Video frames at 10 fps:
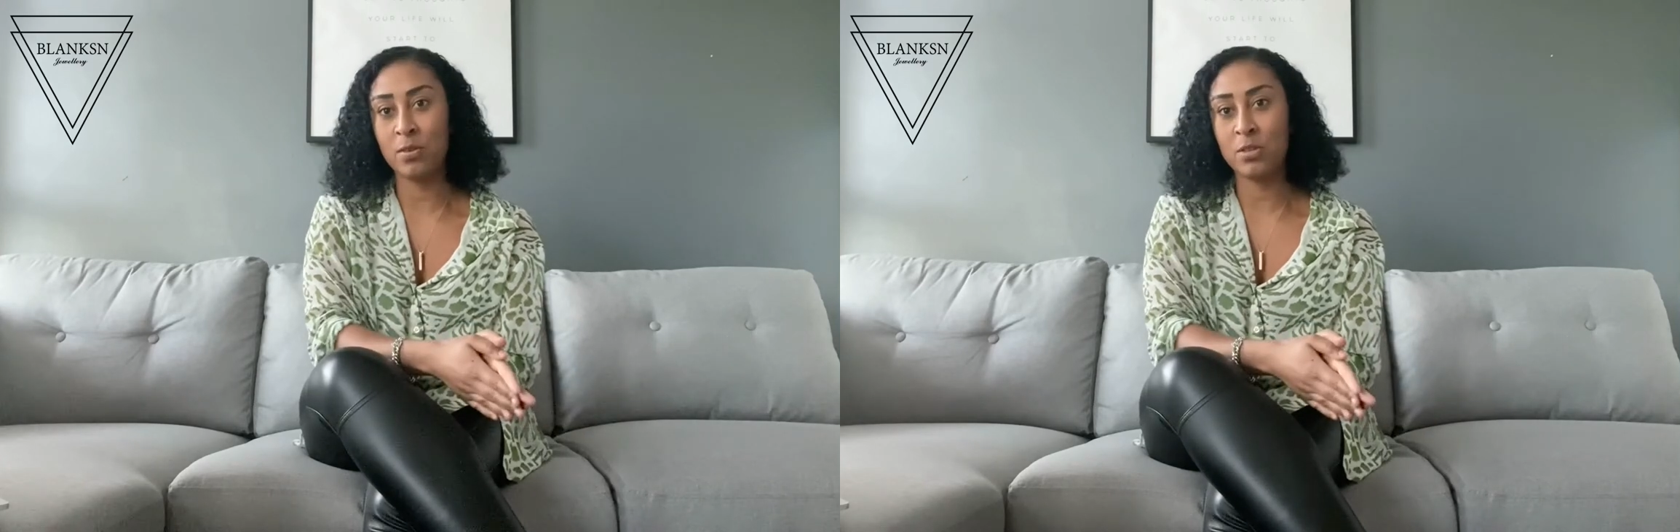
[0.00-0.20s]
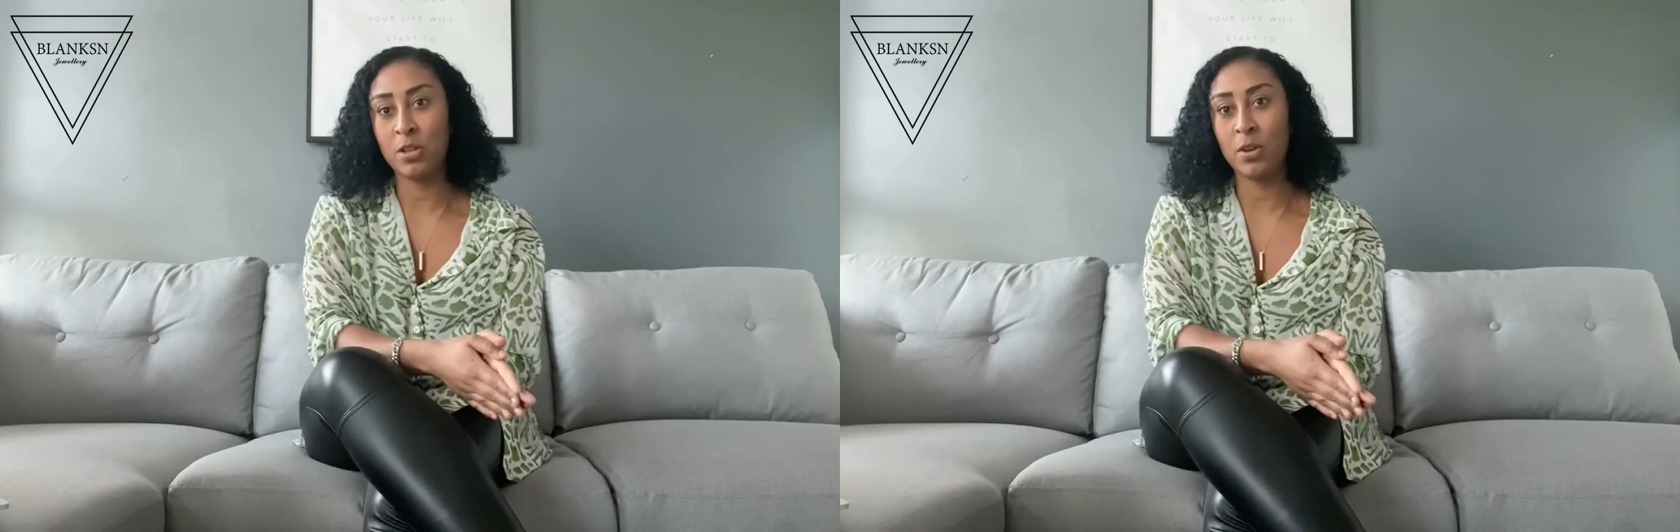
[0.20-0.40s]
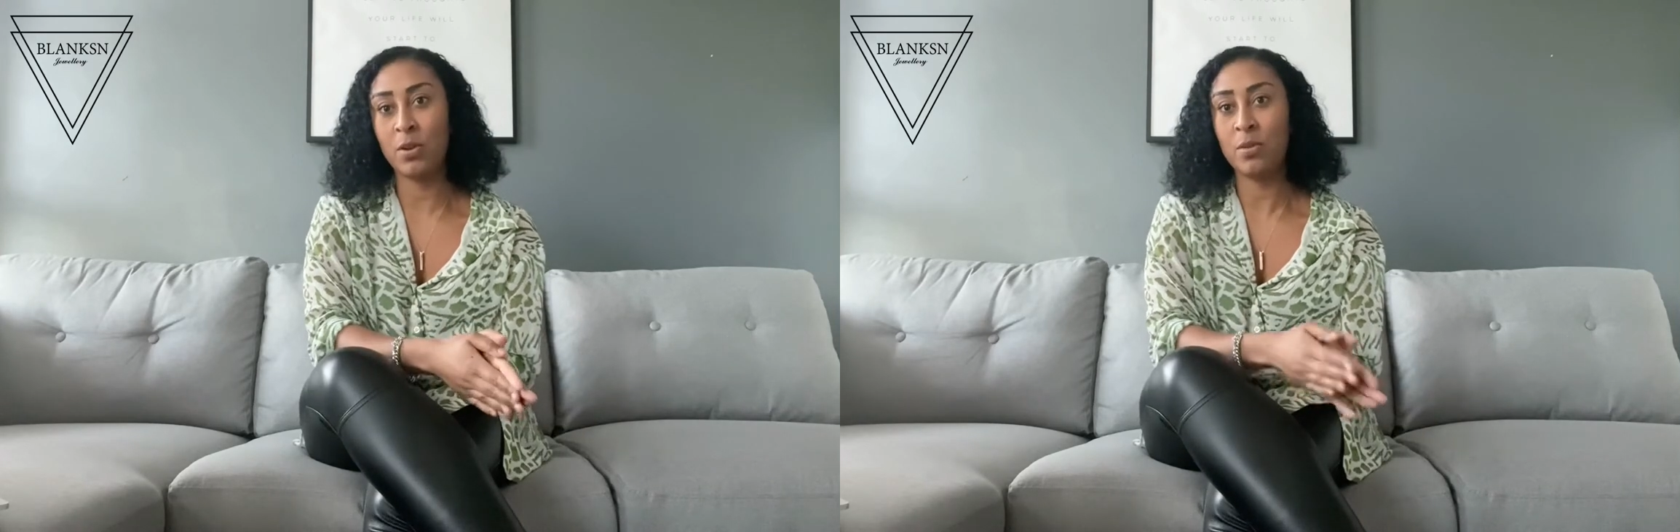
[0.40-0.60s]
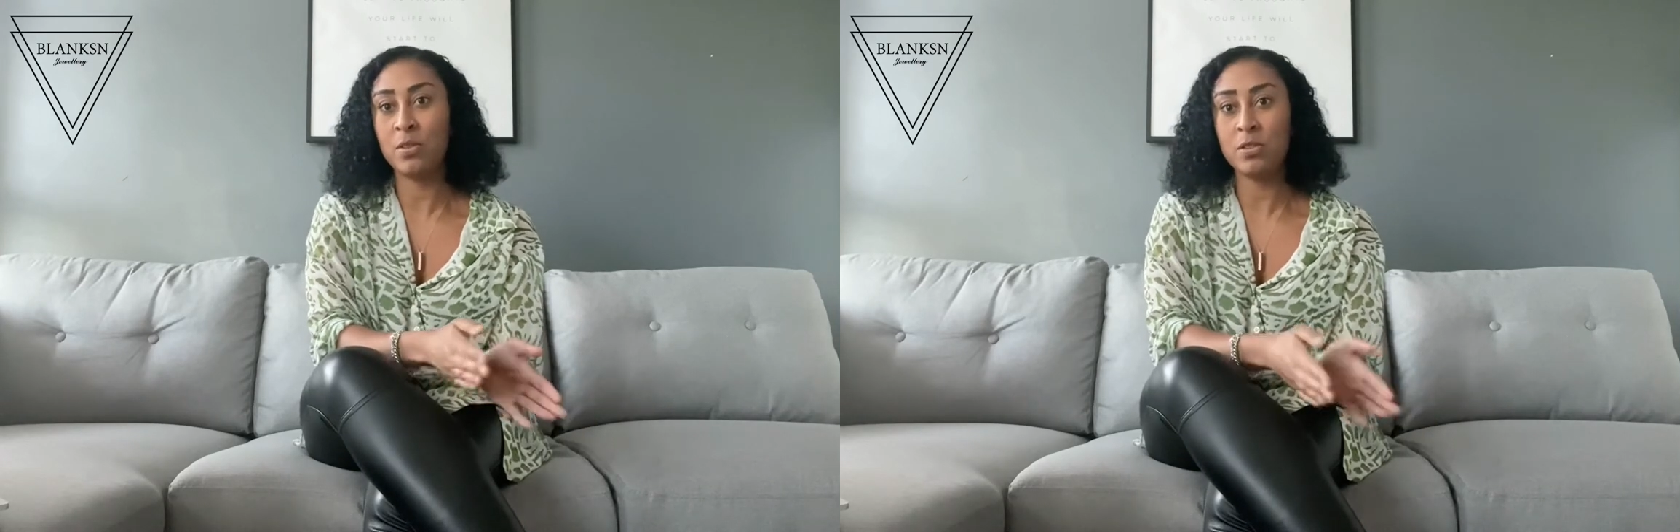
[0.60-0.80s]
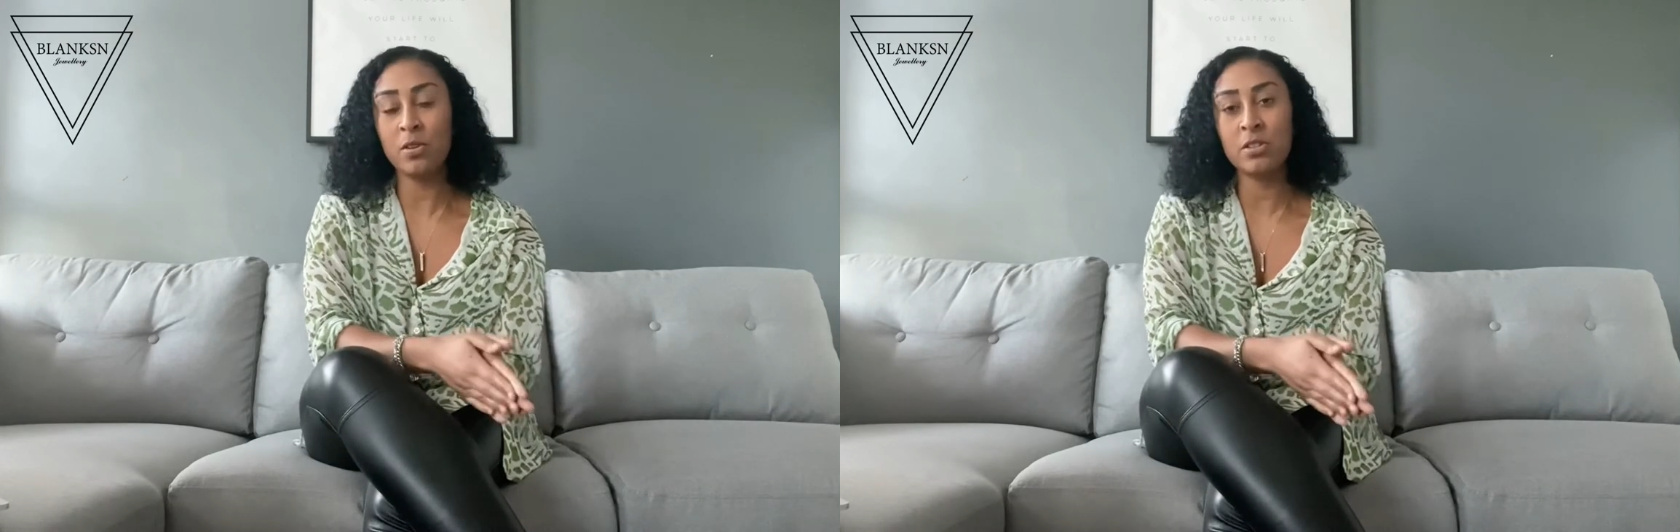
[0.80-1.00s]
to the
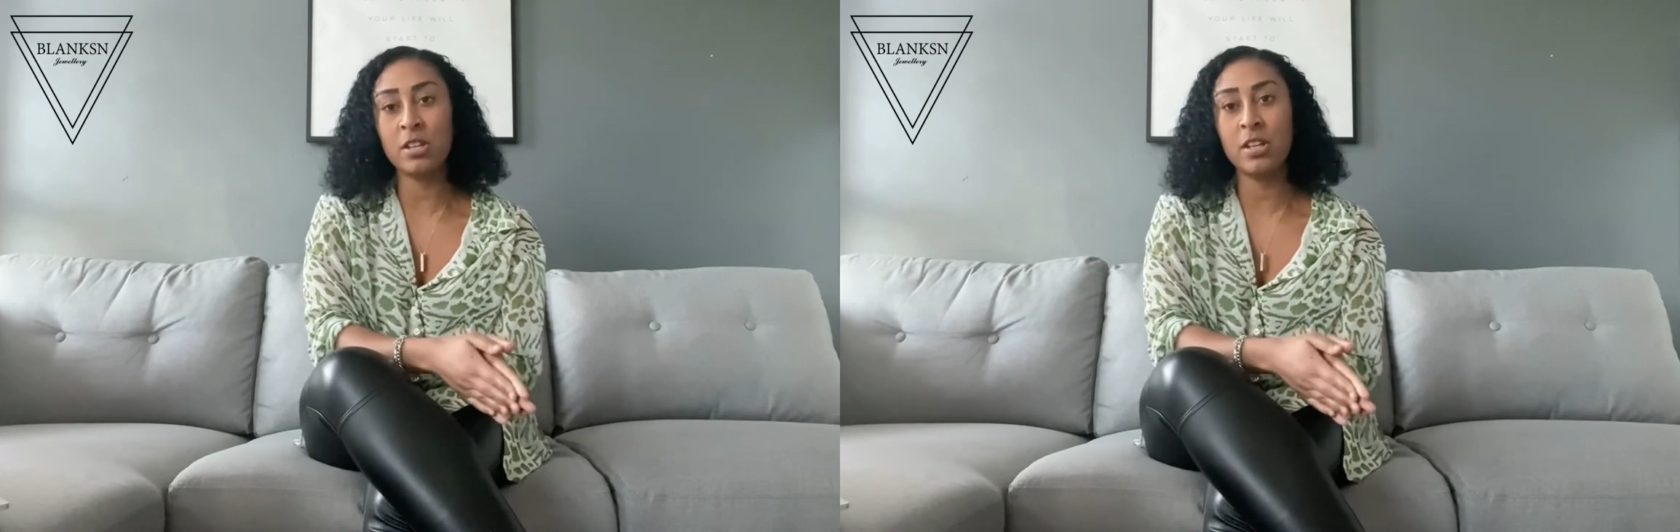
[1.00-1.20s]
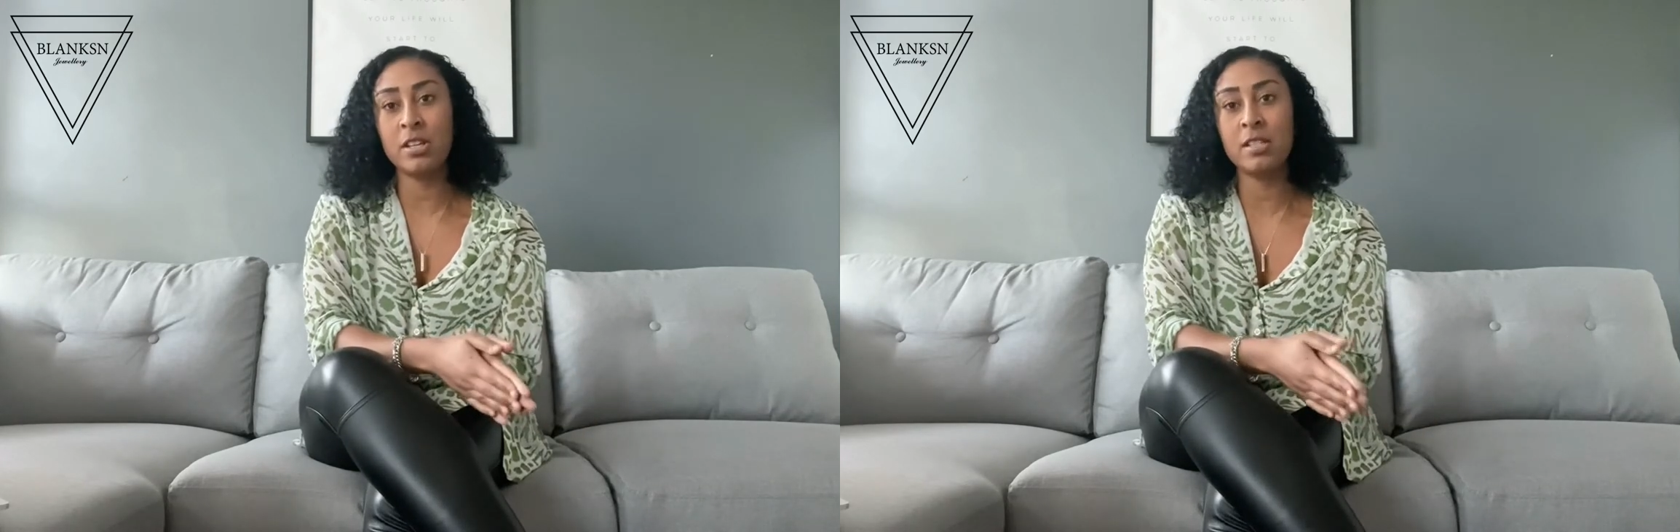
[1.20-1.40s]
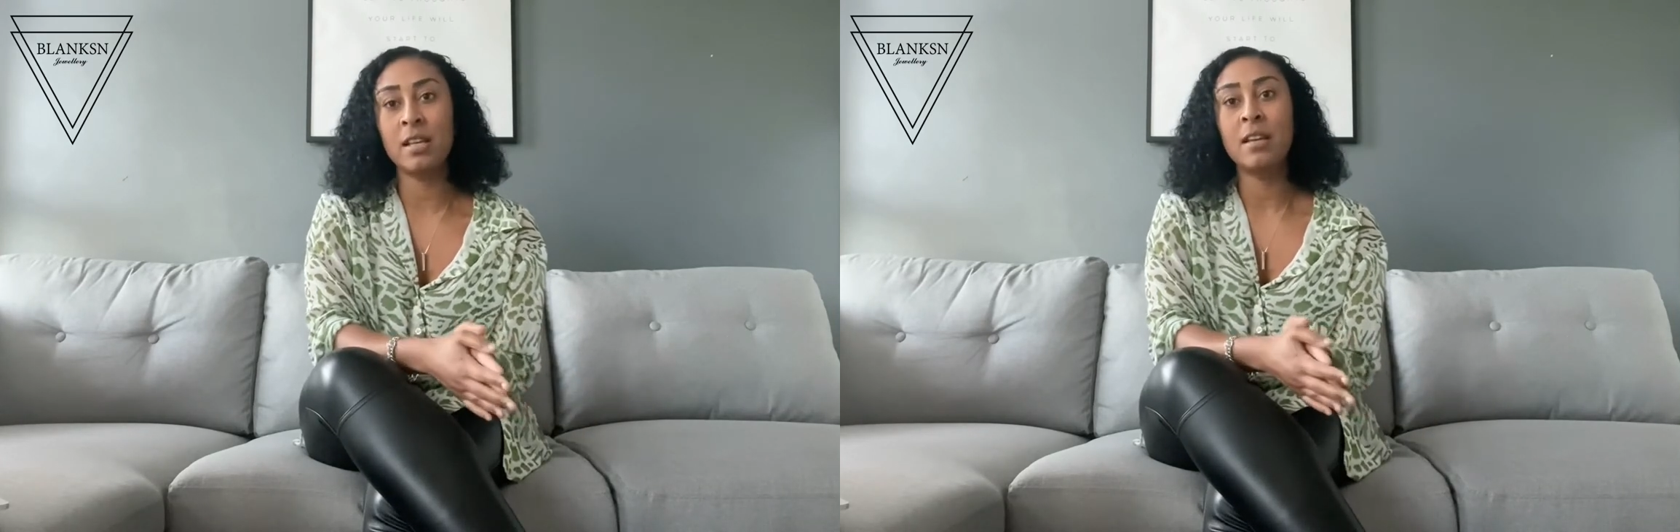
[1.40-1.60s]
doctors